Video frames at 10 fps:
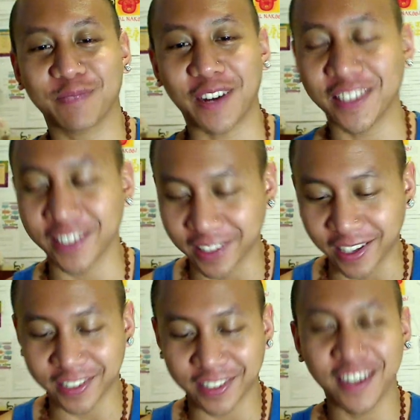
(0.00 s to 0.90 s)
I think
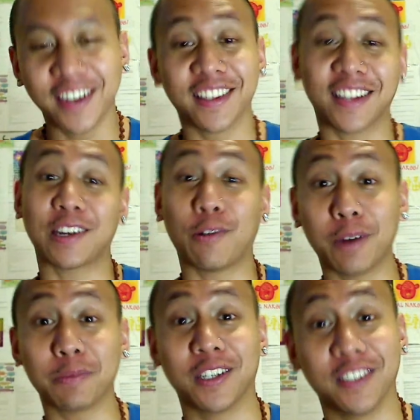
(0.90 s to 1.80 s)
that's that's how
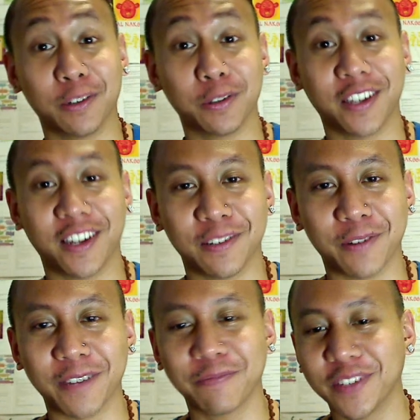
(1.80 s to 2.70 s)
I'm going to deal with it
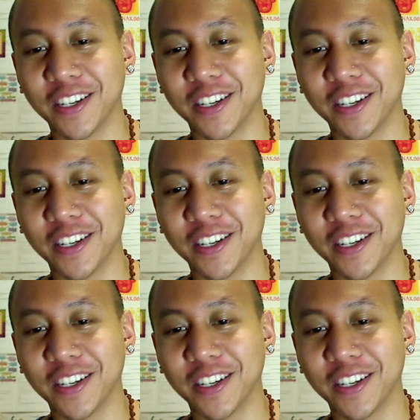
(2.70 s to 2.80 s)
anyway.